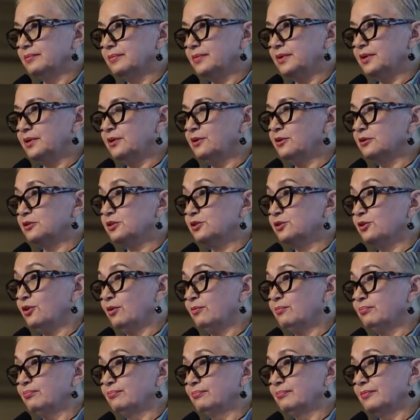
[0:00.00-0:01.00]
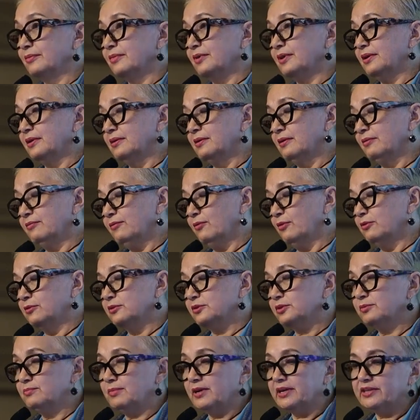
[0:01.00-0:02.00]
but it got stopped, of
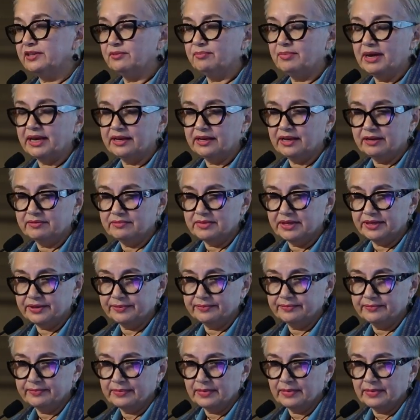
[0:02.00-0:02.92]
course, by the pandemic,